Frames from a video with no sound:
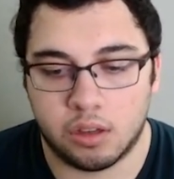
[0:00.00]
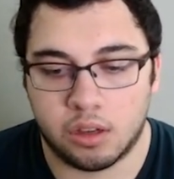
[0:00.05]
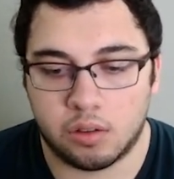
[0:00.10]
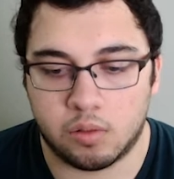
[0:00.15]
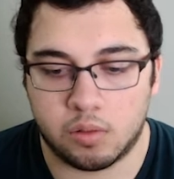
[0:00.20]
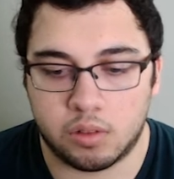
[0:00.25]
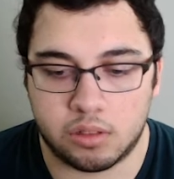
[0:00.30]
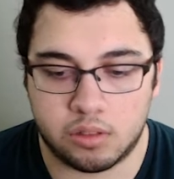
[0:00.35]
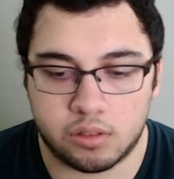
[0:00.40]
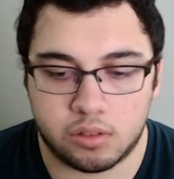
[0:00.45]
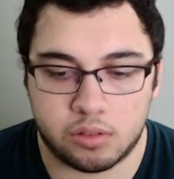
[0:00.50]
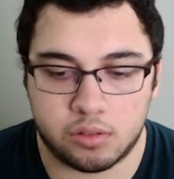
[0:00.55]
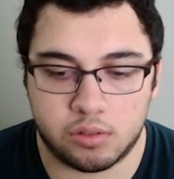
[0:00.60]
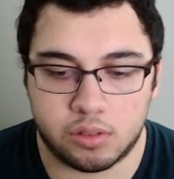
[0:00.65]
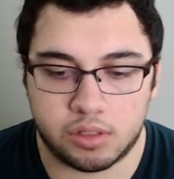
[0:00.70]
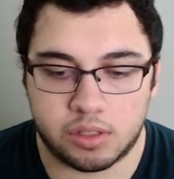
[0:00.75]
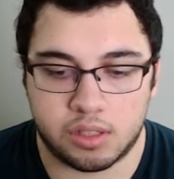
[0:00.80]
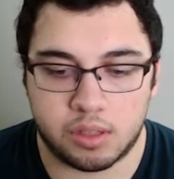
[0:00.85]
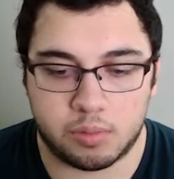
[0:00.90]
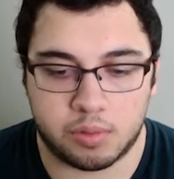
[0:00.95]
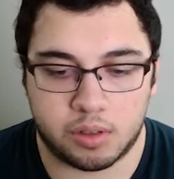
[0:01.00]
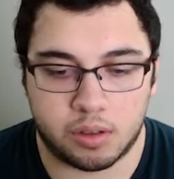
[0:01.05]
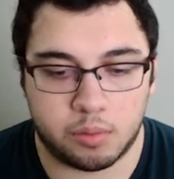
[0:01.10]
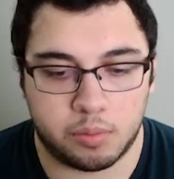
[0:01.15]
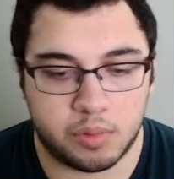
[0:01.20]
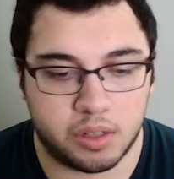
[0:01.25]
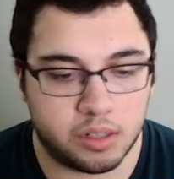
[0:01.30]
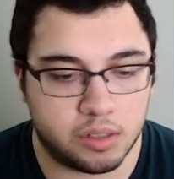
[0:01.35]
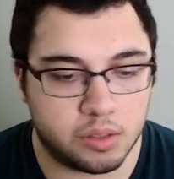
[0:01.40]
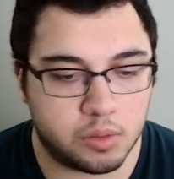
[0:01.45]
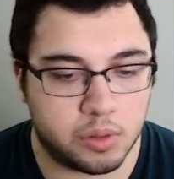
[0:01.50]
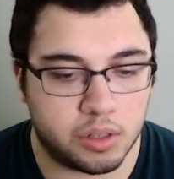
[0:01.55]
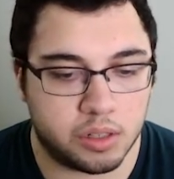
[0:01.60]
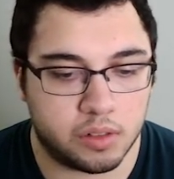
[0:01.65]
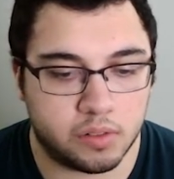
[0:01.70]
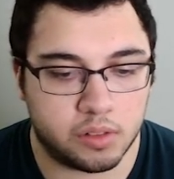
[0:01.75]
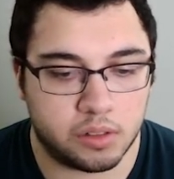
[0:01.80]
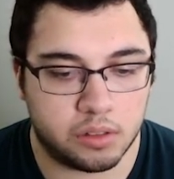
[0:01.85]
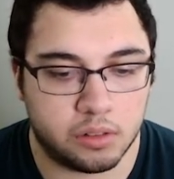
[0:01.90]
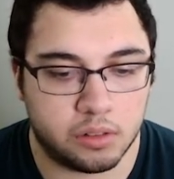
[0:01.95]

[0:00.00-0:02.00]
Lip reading: We'll just do the same commit as whatever.